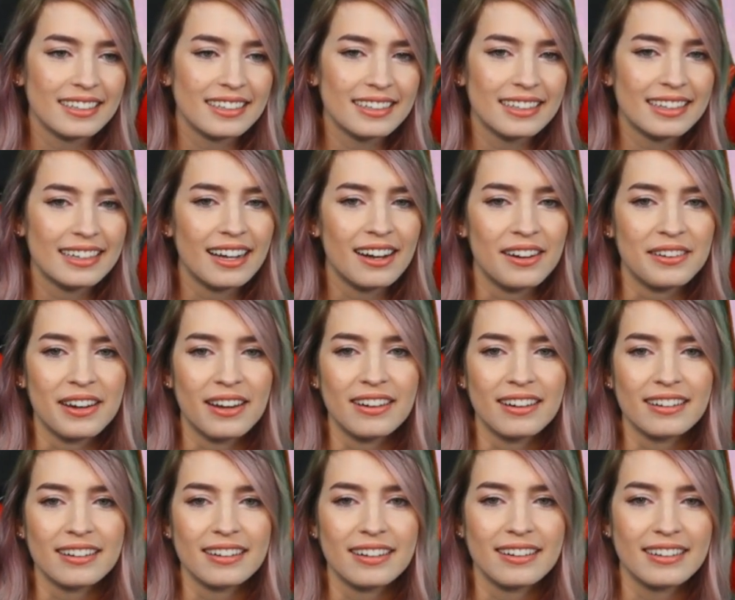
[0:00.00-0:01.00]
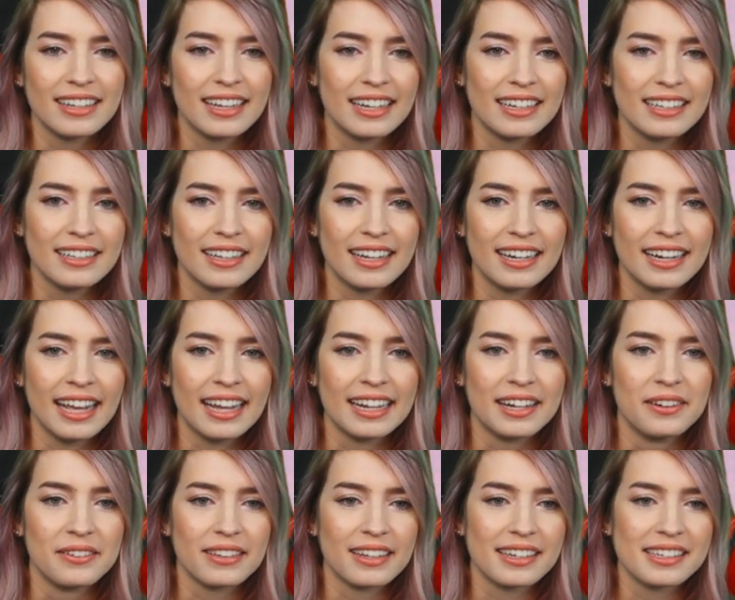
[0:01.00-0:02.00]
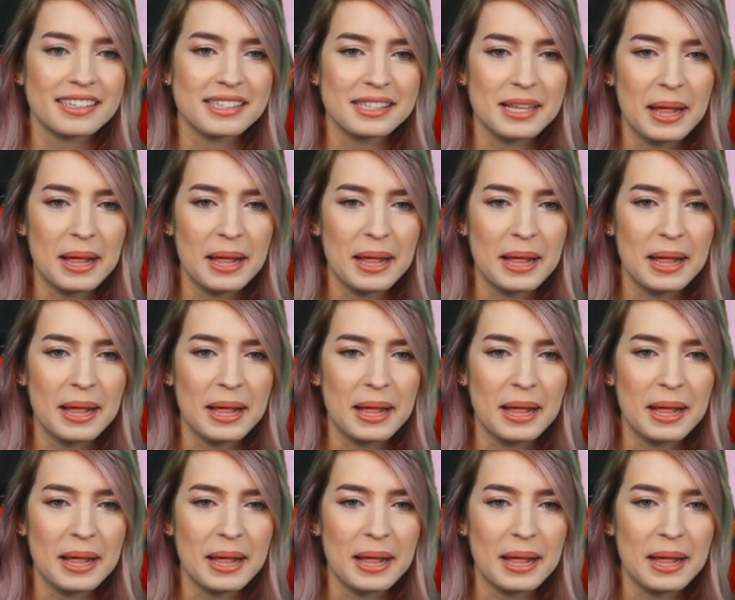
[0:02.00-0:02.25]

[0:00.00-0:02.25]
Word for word: No, no, no, no, no. You gotta hang out with us.